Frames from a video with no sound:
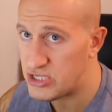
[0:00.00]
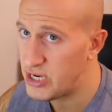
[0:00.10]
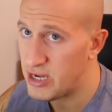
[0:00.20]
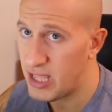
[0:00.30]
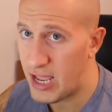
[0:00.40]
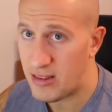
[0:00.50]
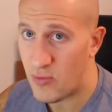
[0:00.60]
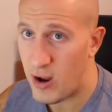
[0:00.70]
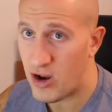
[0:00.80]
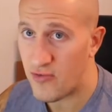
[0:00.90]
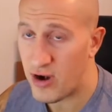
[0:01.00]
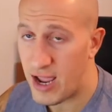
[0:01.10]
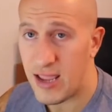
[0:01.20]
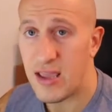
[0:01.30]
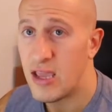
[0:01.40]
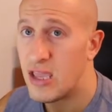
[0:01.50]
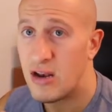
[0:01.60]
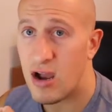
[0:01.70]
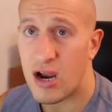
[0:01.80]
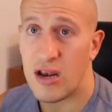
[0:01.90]
You didn't gain the weight overnight.
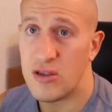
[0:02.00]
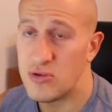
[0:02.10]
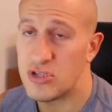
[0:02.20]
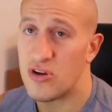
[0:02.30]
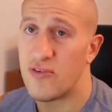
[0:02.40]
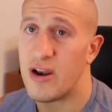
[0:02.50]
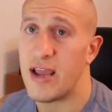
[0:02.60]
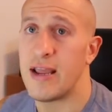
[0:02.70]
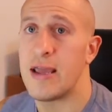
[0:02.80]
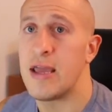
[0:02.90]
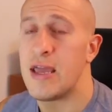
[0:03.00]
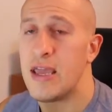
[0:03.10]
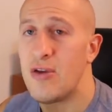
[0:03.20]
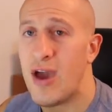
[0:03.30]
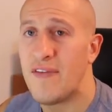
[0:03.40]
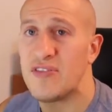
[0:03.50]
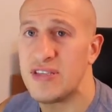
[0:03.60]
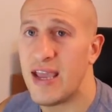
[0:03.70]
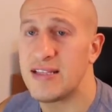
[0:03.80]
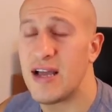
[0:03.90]
You're not going to lose it overnight. You have to
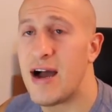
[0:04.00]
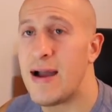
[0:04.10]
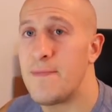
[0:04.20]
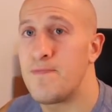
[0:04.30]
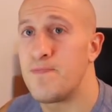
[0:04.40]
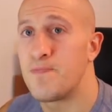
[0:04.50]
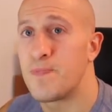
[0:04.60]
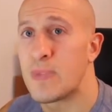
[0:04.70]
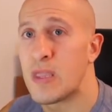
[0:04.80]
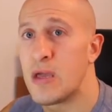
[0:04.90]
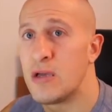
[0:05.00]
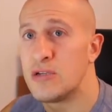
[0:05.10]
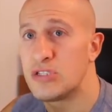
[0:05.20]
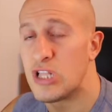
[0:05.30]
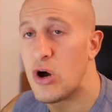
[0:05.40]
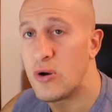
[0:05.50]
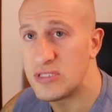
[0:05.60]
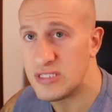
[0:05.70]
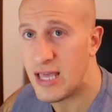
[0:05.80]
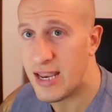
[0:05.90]
take time. Slow and
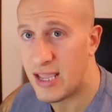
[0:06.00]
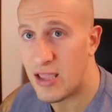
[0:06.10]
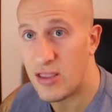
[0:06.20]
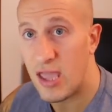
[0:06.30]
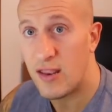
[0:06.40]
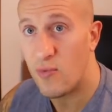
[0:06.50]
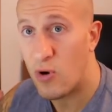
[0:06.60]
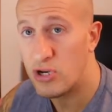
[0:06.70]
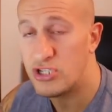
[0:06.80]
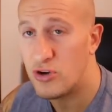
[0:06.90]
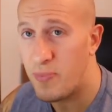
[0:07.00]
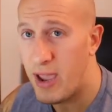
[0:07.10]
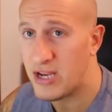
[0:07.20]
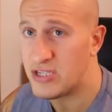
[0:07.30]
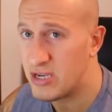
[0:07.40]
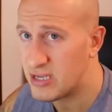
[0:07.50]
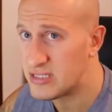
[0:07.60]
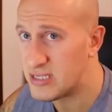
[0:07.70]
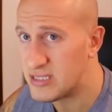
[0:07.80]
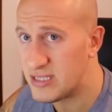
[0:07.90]
steady. And once you're patient,
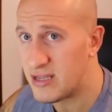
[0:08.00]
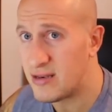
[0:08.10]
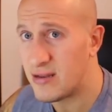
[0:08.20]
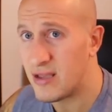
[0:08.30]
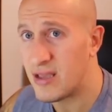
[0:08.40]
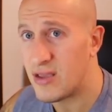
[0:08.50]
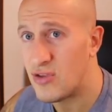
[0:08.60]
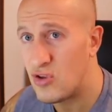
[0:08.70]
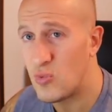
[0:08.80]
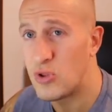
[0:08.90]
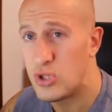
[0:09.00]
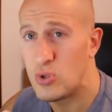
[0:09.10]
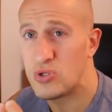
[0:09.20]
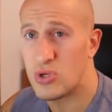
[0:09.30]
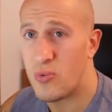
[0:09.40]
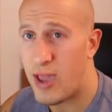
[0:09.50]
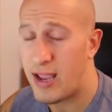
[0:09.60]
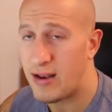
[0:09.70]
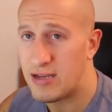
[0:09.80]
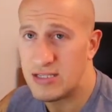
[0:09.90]
consistent, you will lose the
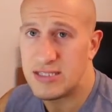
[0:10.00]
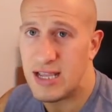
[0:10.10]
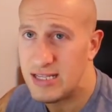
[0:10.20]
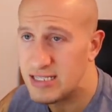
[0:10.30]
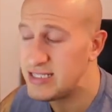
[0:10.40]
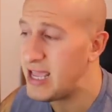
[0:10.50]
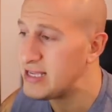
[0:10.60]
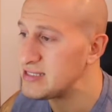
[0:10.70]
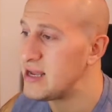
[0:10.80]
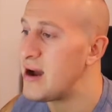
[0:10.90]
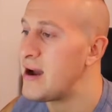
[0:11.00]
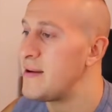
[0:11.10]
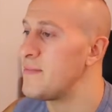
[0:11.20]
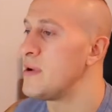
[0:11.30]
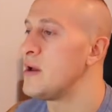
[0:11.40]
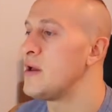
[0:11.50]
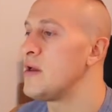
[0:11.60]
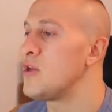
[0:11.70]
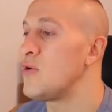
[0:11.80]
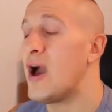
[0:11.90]
weight. It just takes time.
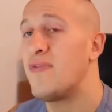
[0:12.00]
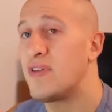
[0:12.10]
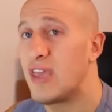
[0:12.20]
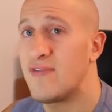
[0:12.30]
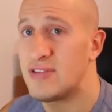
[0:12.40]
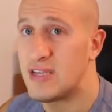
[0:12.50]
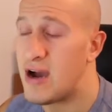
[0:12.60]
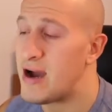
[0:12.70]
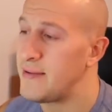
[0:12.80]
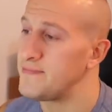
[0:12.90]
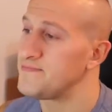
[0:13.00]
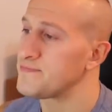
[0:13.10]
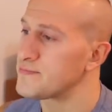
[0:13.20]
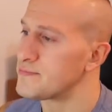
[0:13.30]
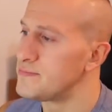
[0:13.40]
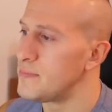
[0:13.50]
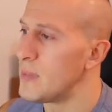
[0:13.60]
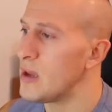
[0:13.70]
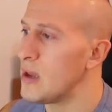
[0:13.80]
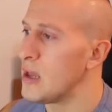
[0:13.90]
You have to give it time.
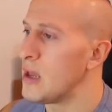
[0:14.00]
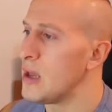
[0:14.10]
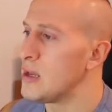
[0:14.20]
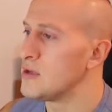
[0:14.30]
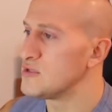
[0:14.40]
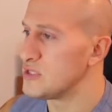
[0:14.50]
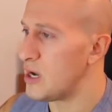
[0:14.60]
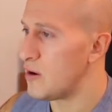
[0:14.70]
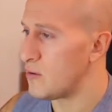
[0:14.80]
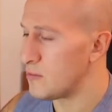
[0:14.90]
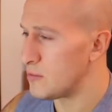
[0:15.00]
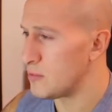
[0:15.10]
So,